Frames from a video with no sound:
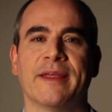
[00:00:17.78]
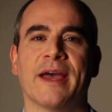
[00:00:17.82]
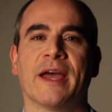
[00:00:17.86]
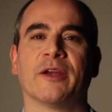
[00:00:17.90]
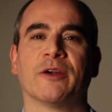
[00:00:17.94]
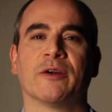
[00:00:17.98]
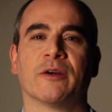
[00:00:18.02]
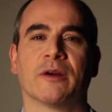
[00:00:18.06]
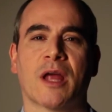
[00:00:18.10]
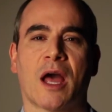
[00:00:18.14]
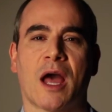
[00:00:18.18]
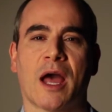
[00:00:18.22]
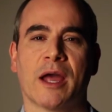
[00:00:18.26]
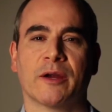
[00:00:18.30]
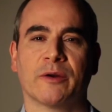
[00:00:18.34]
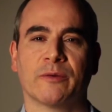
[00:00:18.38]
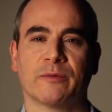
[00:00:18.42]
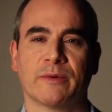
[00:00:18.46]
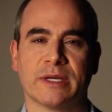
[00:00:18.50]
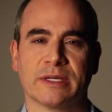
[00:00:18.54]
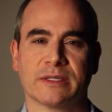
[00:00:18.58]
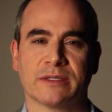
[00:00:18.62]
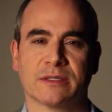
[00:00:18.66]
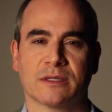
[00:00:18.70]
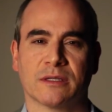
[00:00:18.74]
That you're at higher
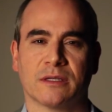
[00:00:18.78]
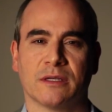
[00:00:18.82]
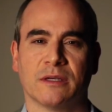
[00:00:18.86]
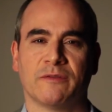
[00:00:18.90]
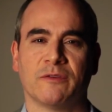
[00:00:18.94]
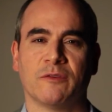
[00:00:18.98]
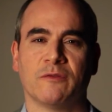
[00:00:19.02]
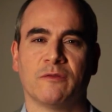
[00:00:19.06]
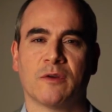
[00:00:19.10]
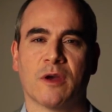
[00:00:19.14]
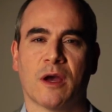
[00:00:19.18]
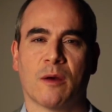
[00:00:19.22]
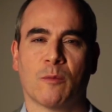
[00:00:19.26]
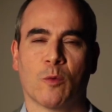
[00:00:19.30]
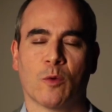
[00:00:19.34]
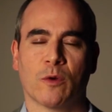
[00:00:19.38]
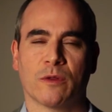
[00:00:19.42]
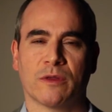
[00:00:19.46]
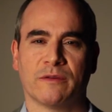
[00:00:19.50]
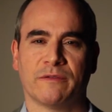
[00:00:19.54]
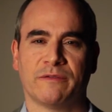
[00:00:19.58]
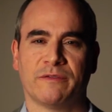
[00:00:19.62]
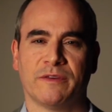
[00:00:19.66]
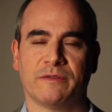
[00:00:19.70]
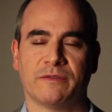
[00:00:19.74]
risk if you've got
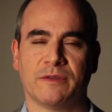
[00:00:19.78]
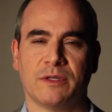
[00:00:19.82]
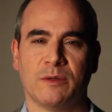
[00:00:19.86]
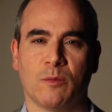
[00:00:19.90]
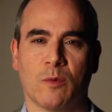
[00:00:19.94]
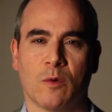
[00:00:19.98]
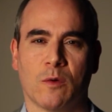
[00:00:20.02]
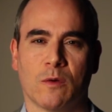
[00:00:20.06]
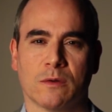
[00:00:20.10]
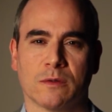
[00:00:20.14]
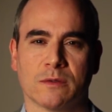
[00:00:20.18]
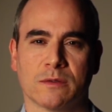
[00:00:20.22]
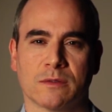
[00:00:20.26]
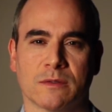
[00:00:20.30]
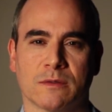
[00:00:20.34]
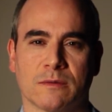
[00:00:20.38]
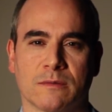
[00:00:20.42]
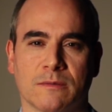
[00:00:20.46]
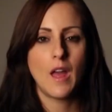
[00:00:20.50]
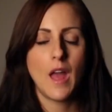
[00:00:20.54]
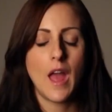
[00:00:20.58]
more than 50 moles.